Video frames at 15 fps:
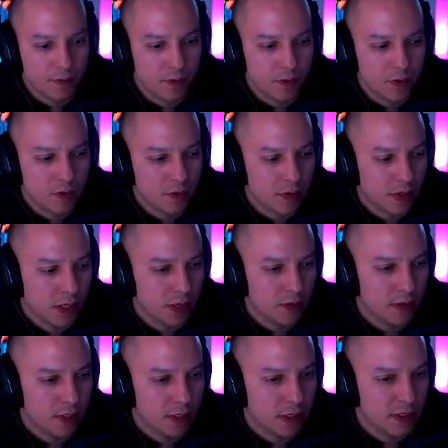So
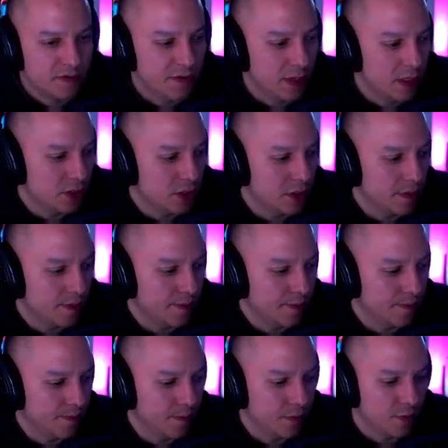Hydra then is finished.
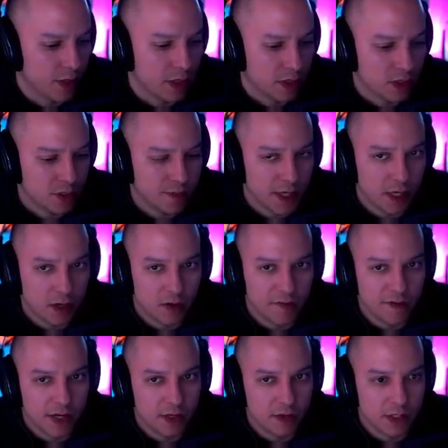We can just make a lot
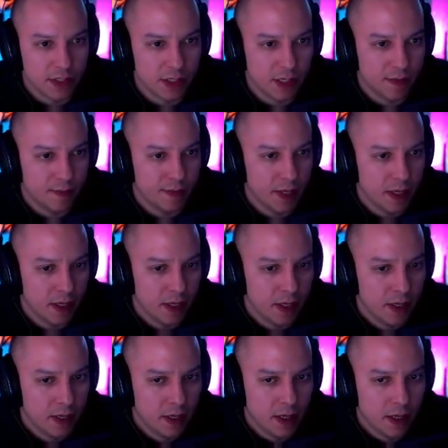of Hydras now.
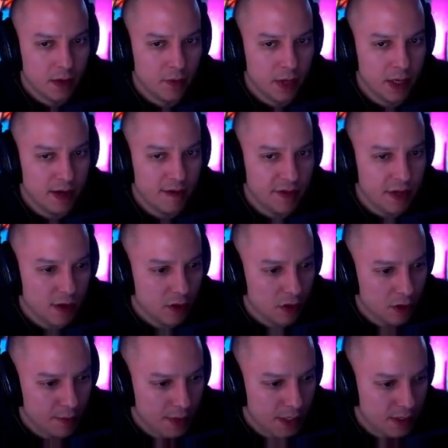And we have the
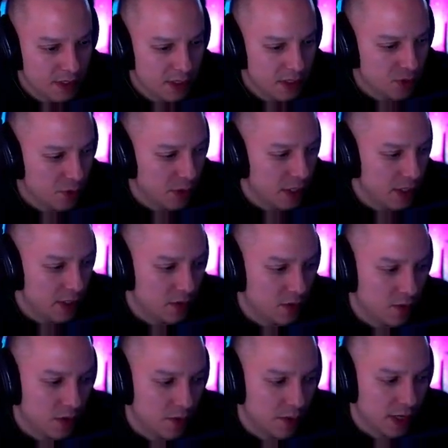economy situated
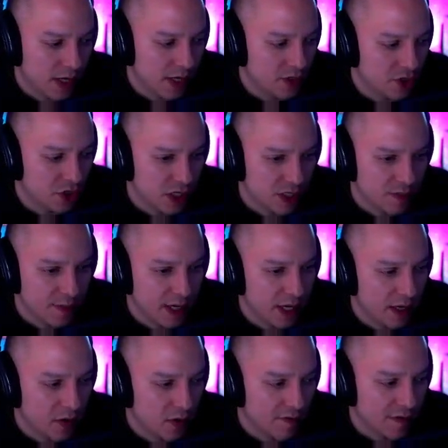to where we can just
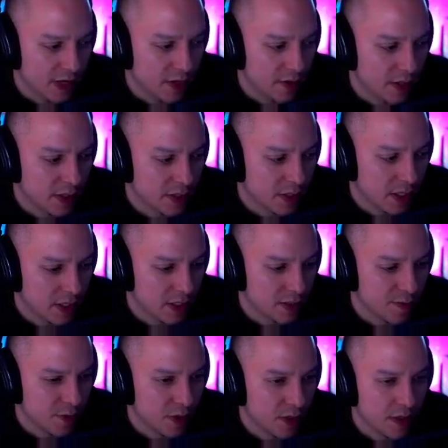make a lot of Hydras at
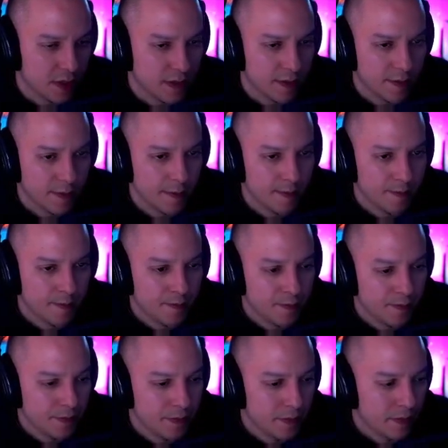this point.
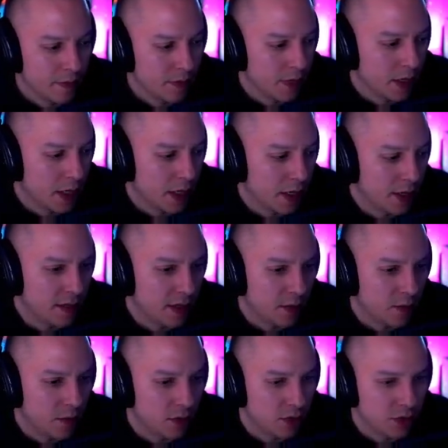And I
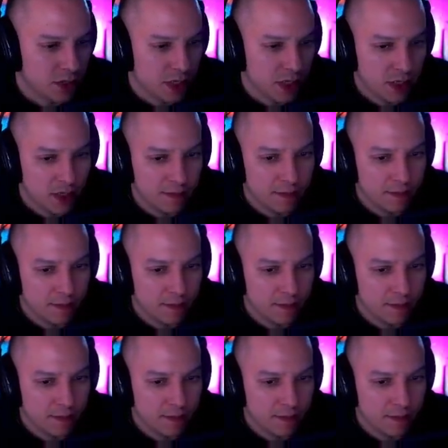think we'll just kill him.